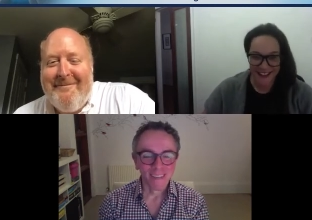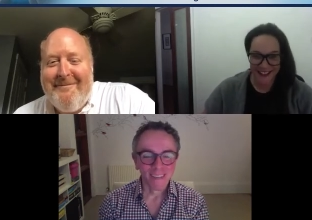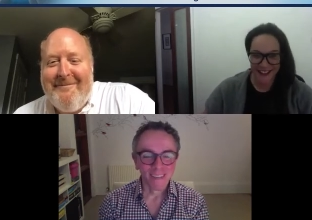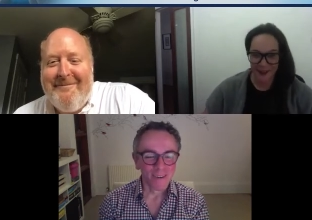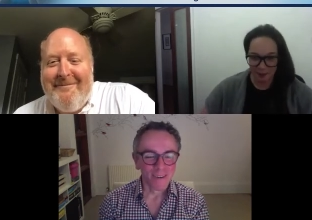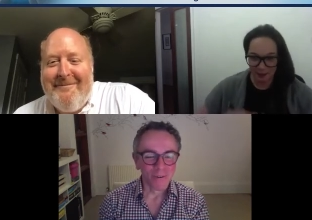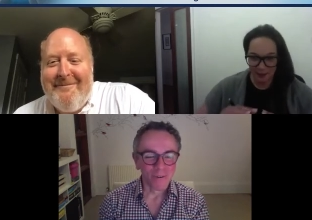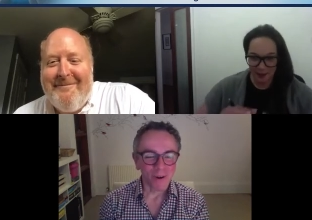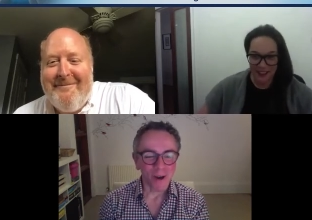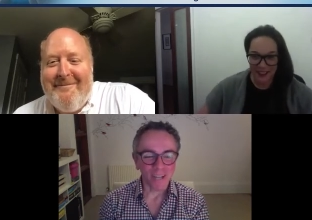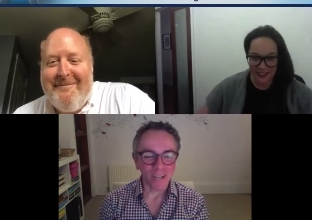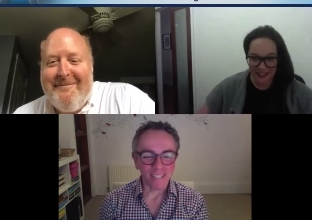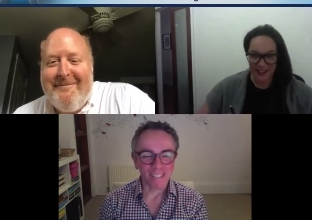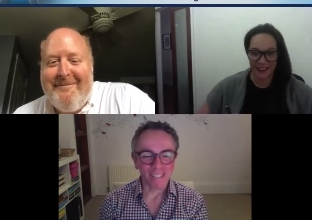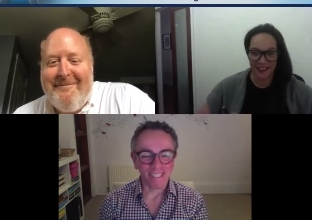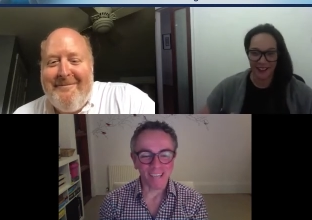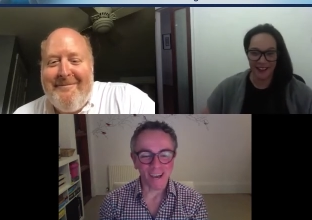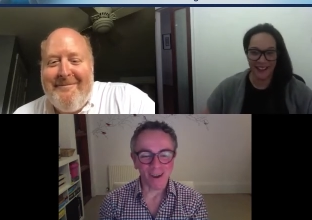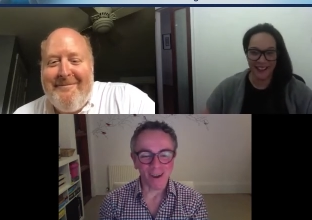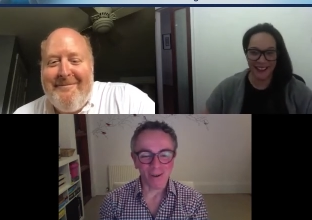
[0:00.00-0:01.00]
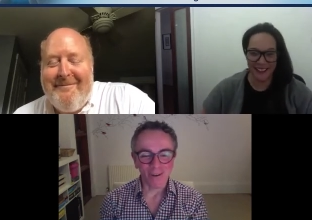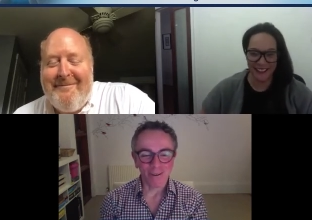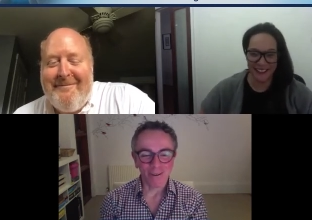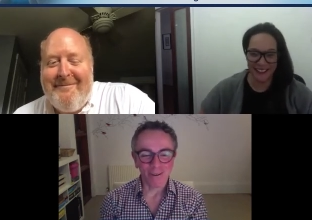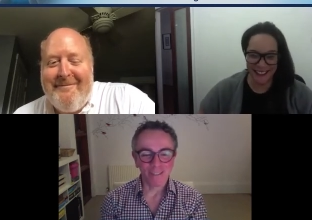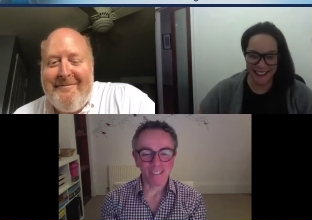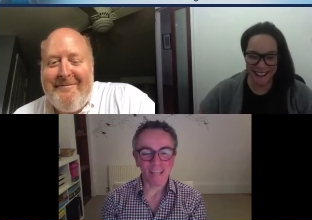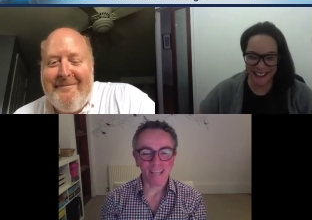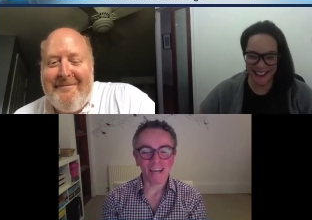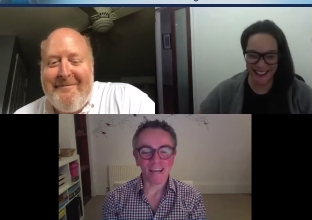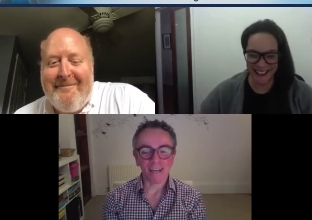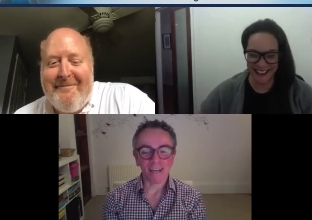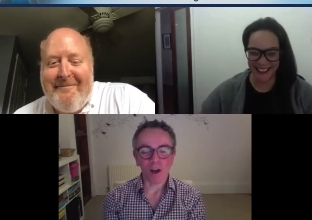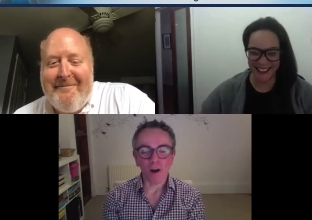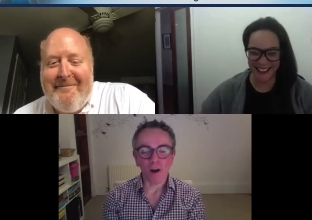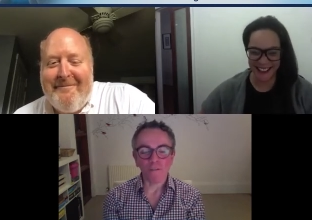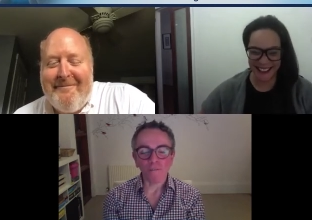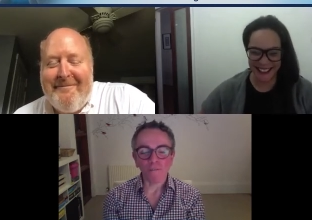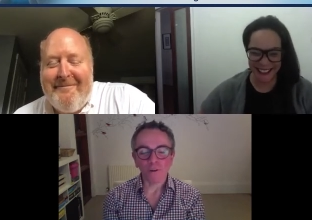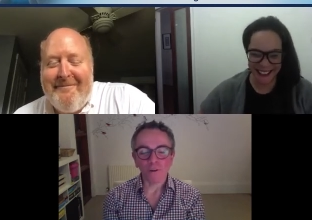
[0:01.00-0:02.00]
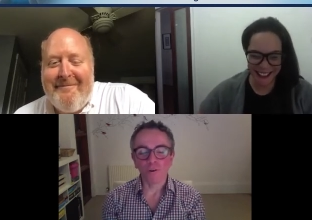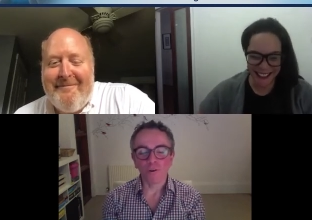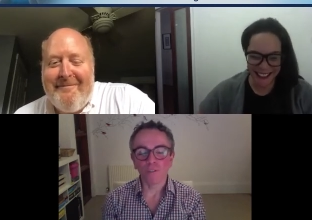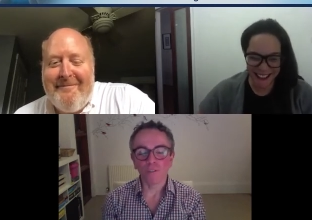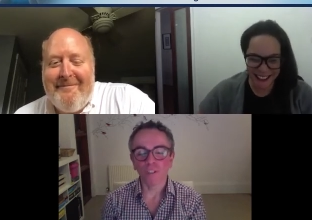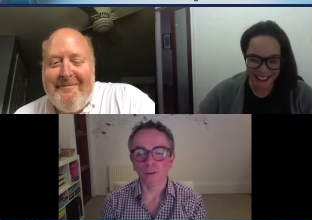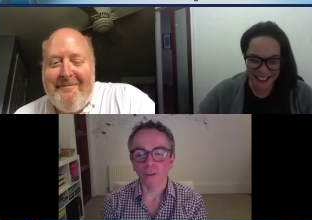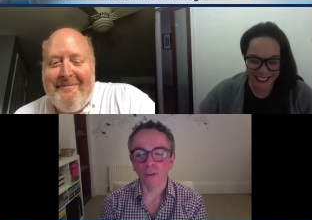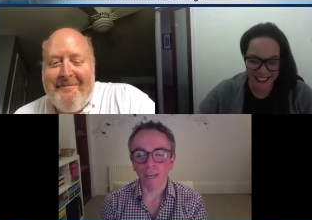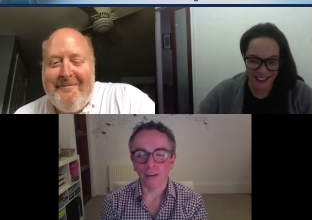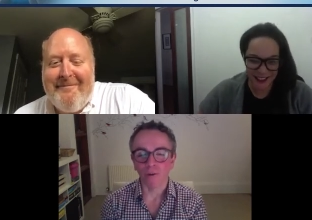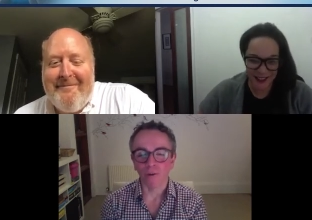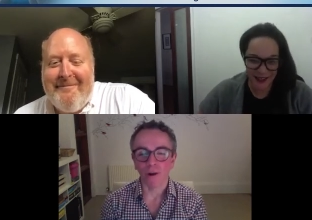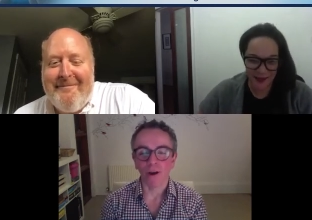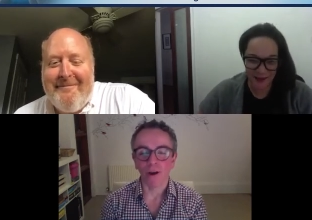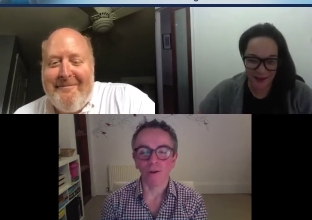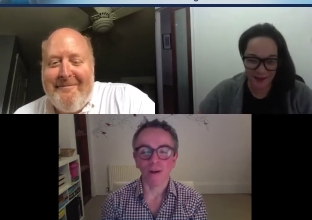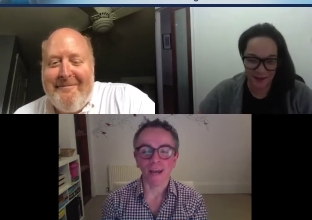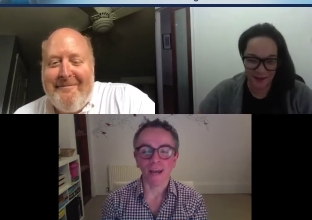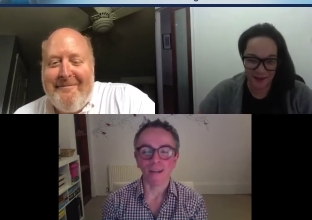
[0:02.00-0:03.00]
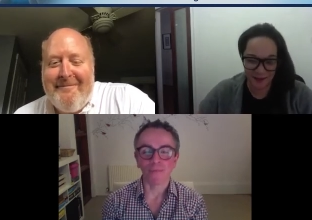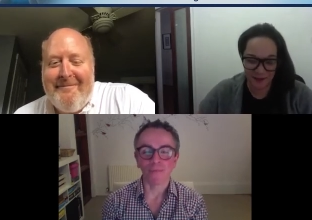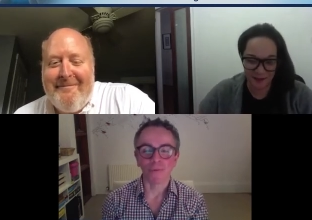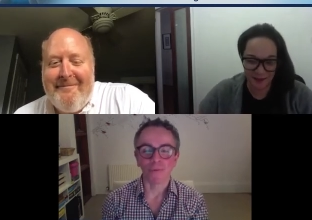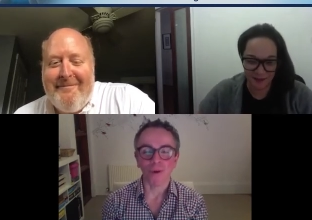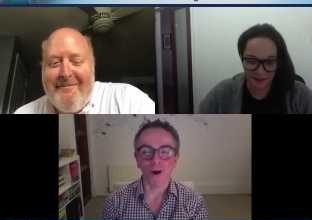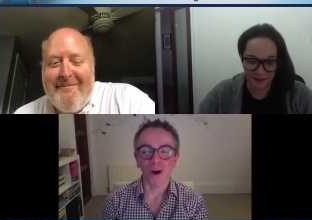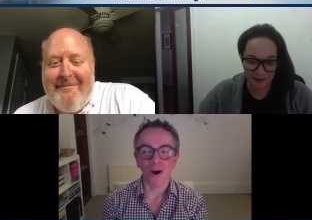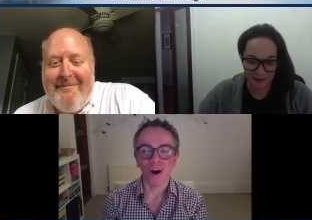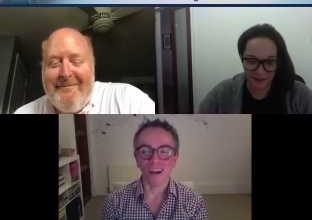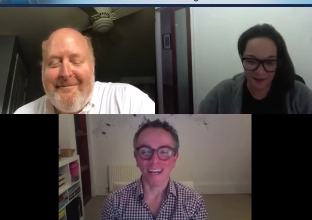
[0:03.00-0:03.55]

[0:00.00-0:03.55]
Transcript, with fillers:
Speaker 1: Right, so who's your hero and why?